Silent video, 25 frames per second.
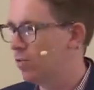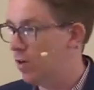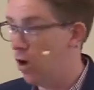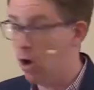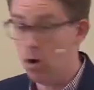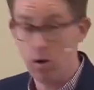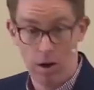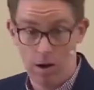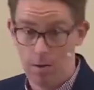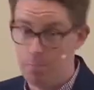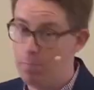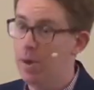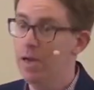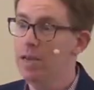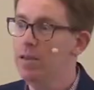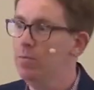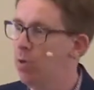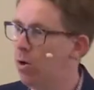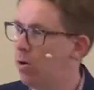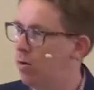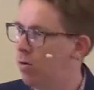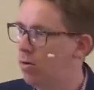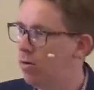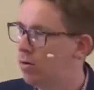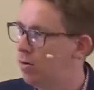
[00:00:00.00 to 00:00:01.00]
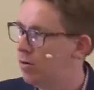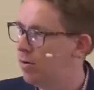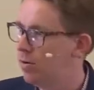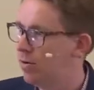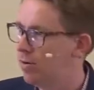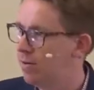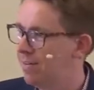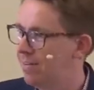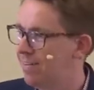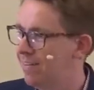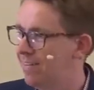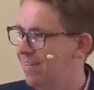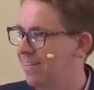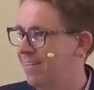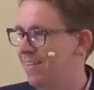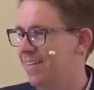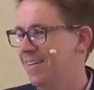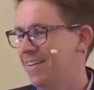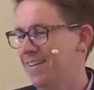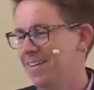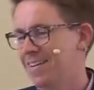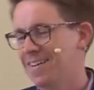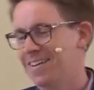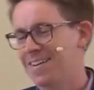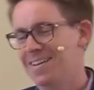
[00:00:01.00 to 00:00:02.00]
or, or a Bible.
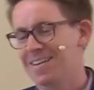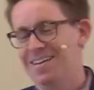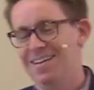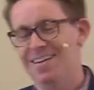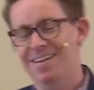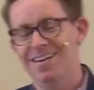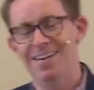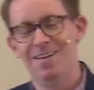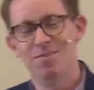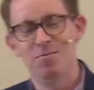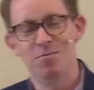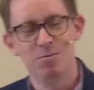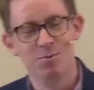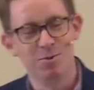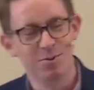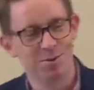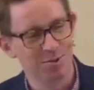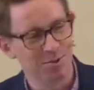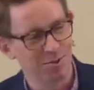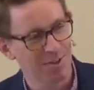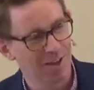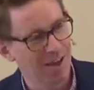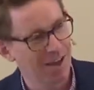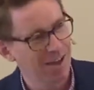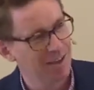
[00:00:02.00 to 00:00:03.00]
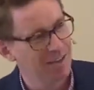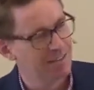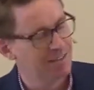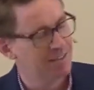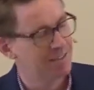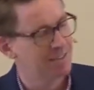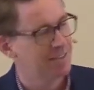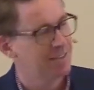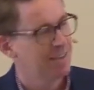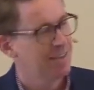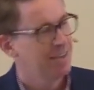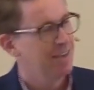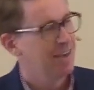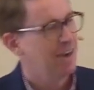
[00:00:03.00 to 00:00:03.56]
Um, we do that.